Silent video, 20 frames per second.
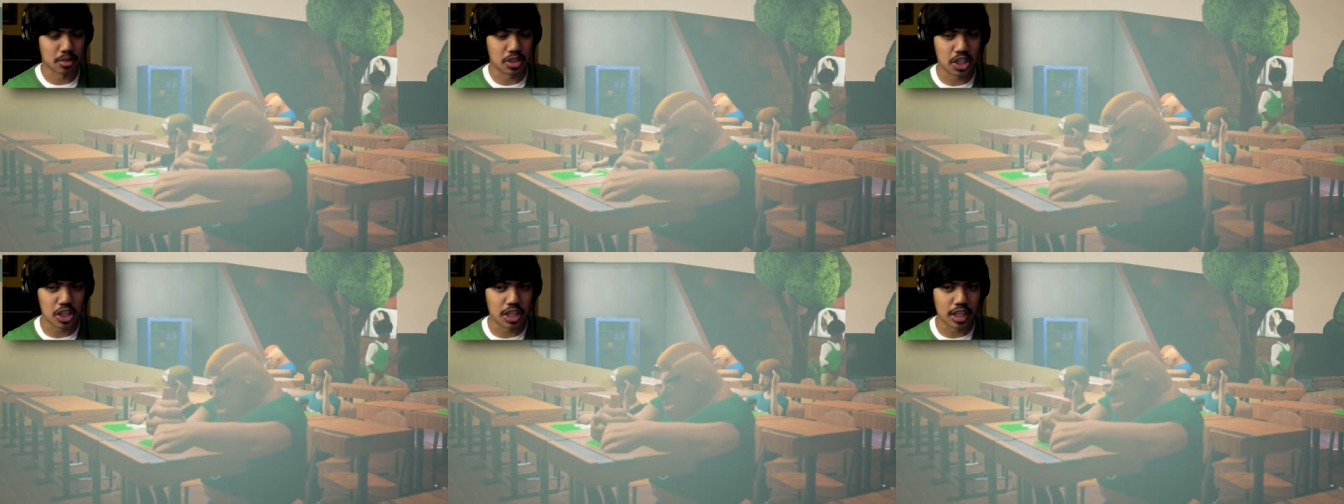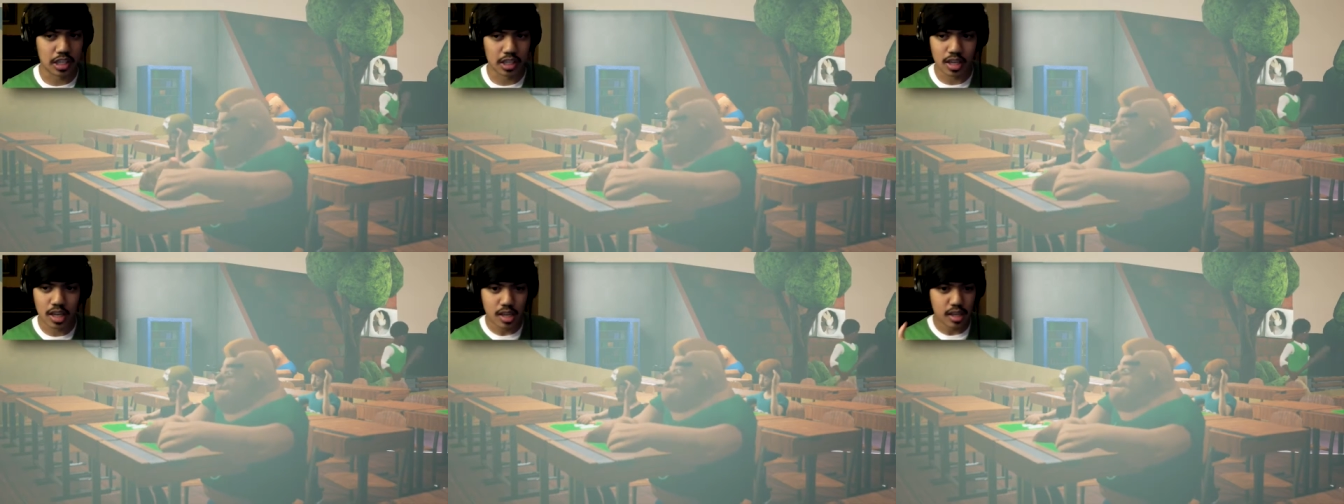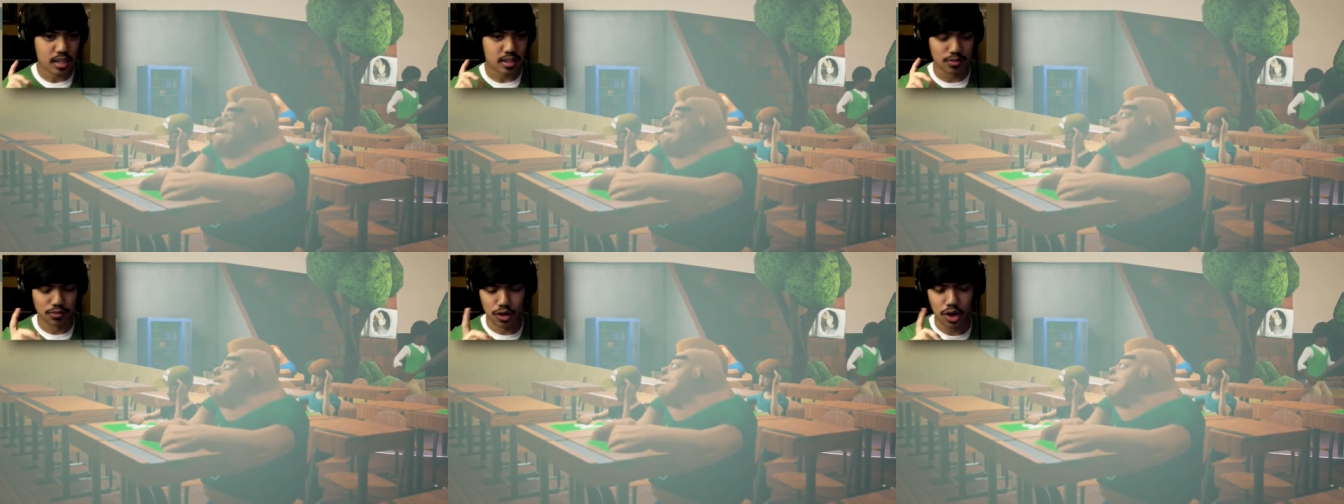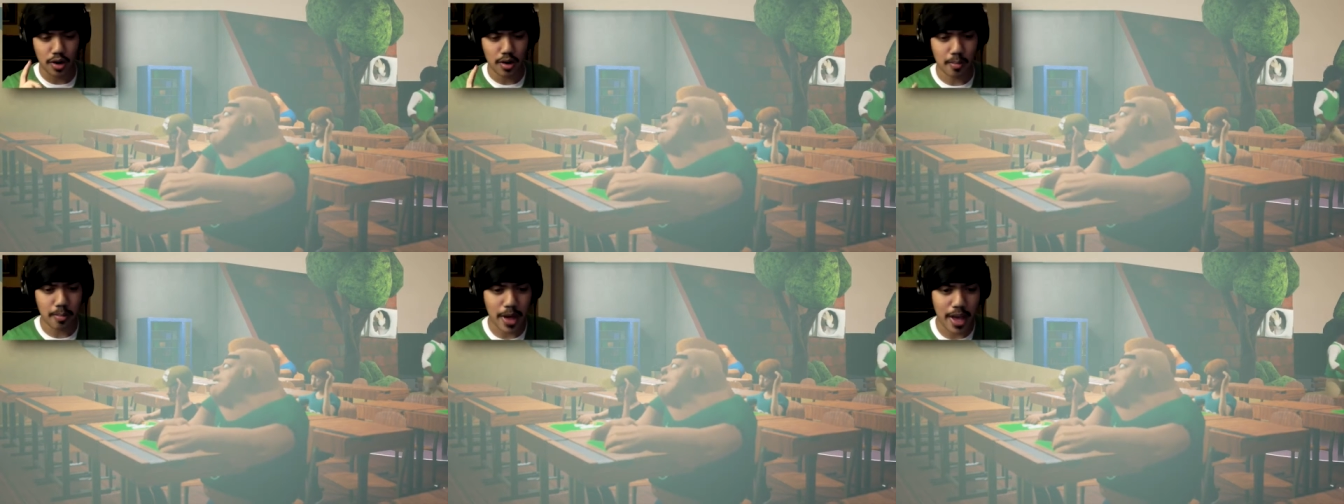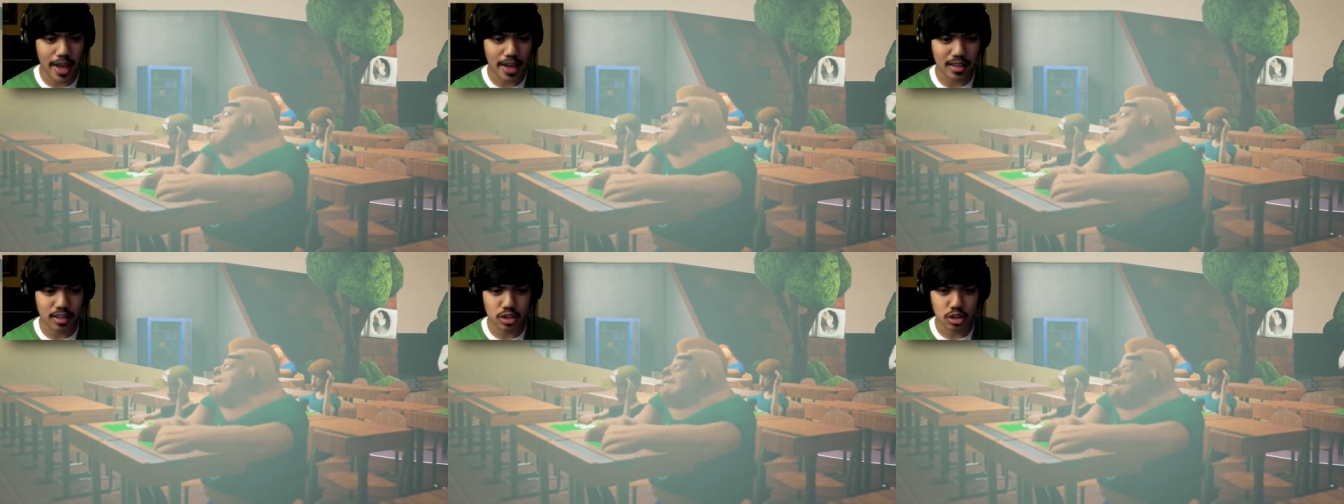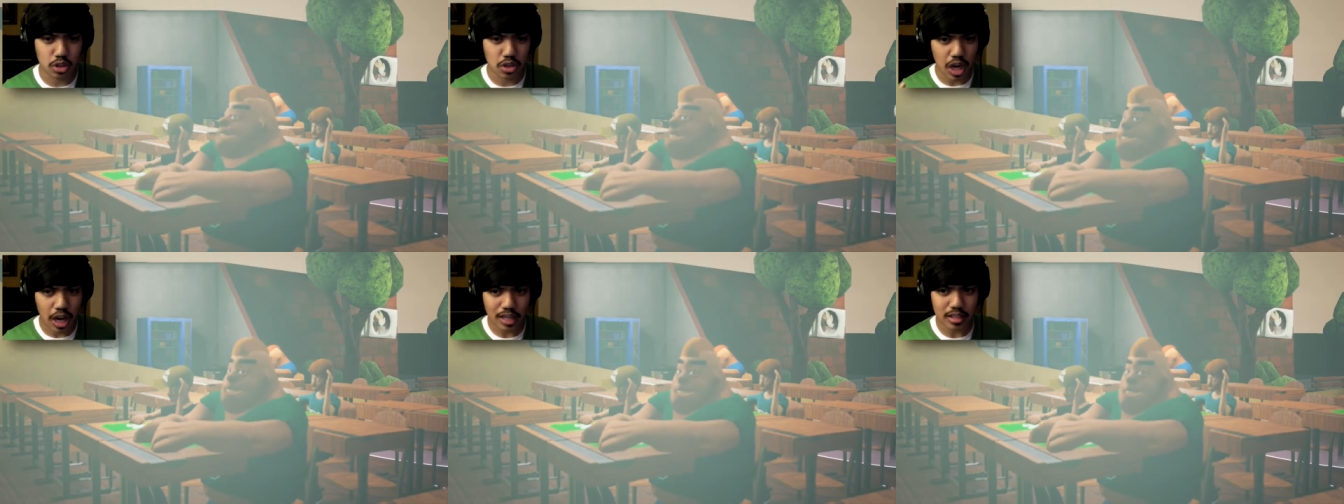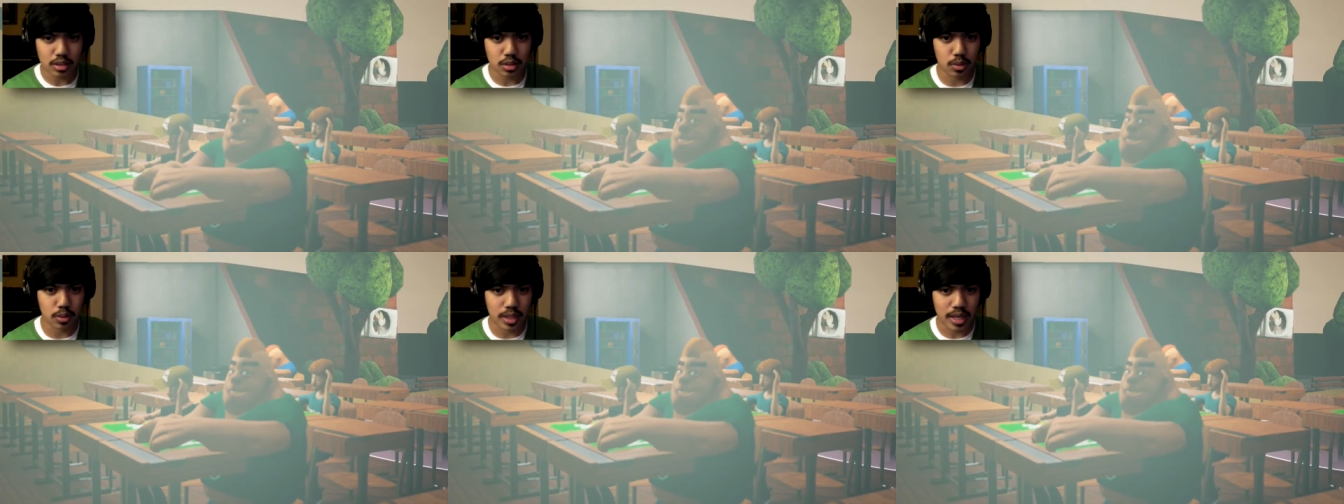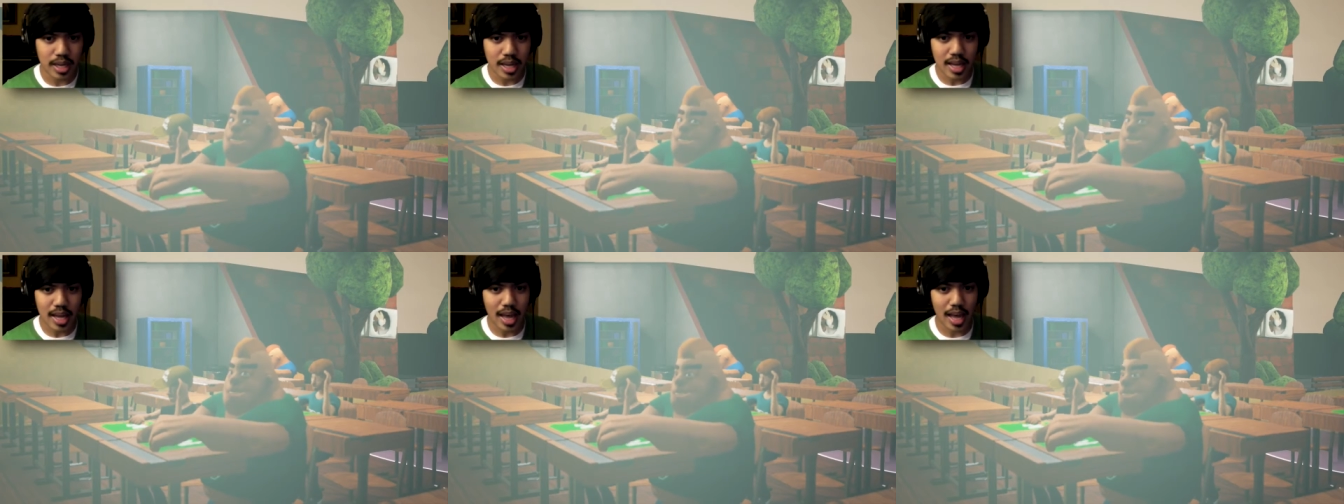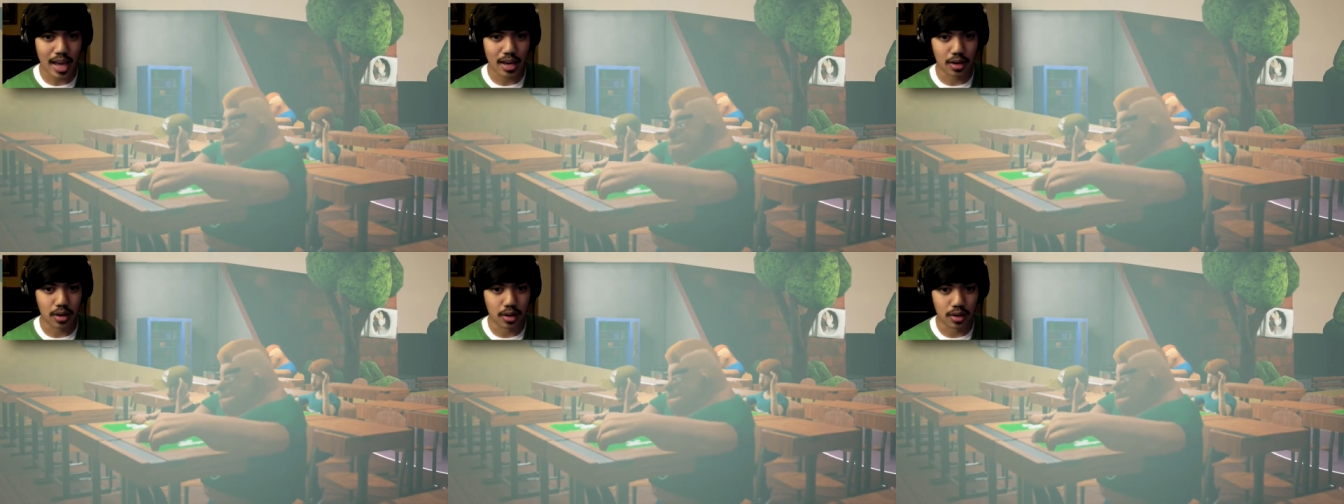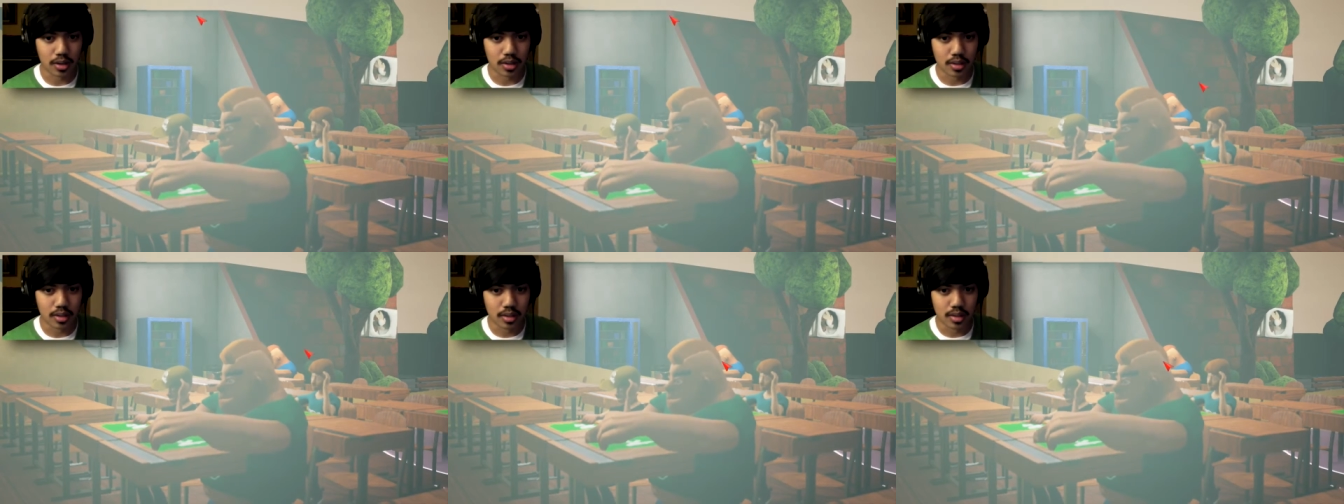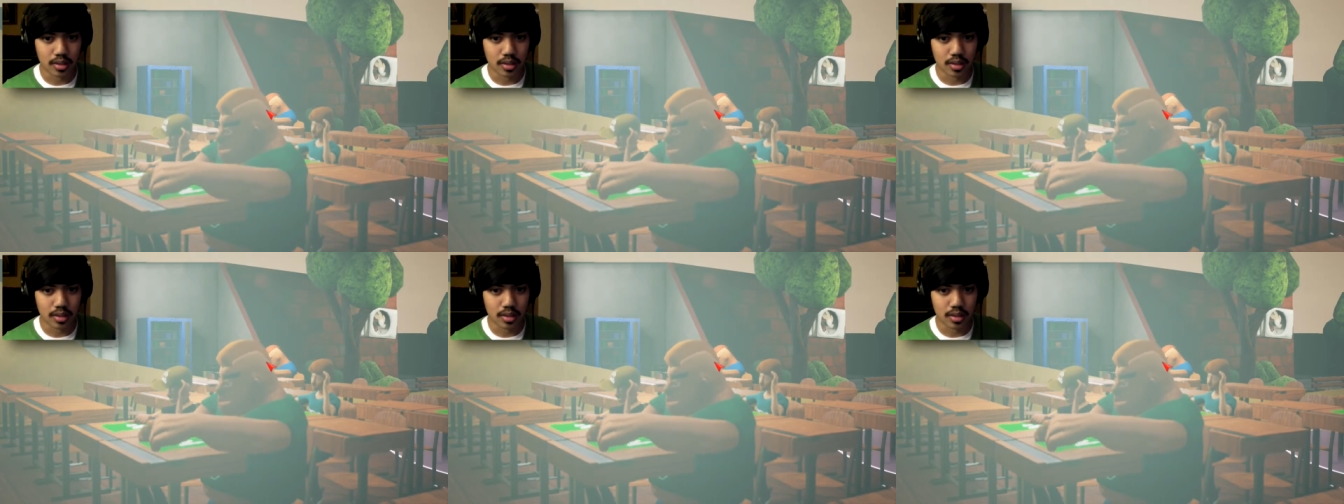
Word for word: Cheating is very bad. You should not do it at all.